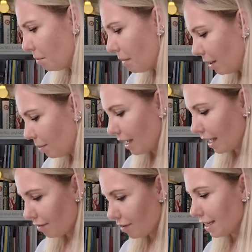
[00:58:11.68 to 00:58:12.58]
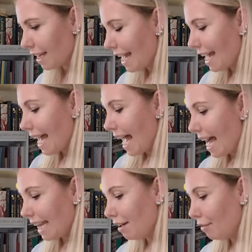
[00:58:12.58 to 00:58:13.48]
maybe even.
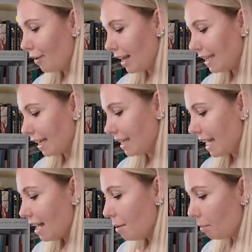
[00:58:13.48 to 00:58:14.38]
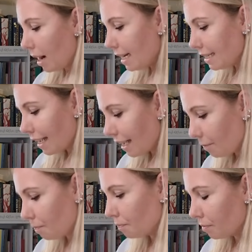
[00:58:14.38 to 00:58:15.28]
And I felt that, Marta,
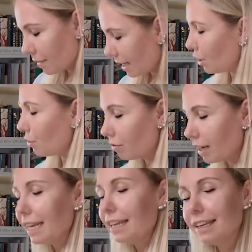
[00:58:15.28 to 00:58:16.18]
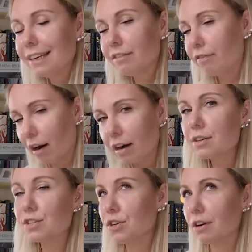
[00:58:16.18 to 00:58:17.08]
you really
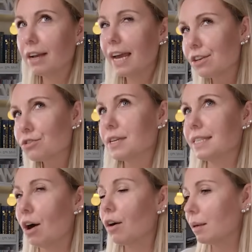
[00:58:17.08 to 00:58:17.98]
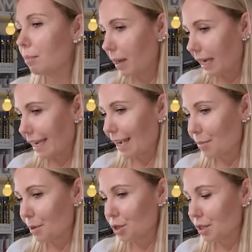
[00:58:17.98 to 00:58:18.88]
focused your interest on the big
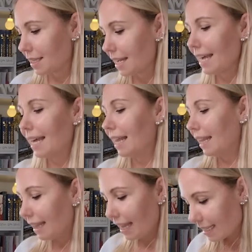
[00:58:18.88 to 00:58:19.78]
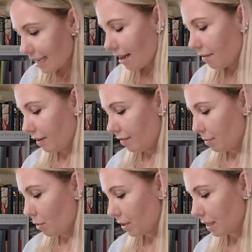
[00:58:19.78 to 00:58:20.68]
images. Let's have even
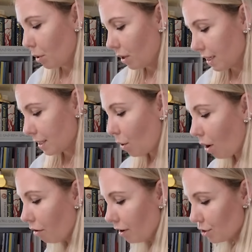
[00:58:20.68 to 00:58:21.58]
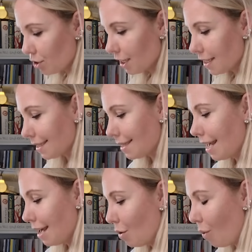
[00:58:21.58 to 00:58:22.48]
more smaller, so oranges,
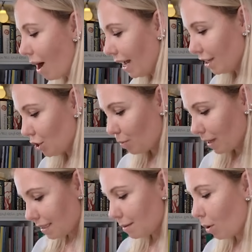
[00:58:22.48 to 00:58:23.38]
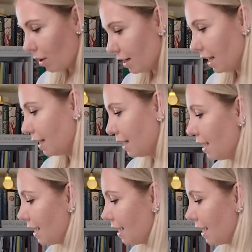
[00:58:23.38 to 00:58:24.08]
whitish, but smaller, like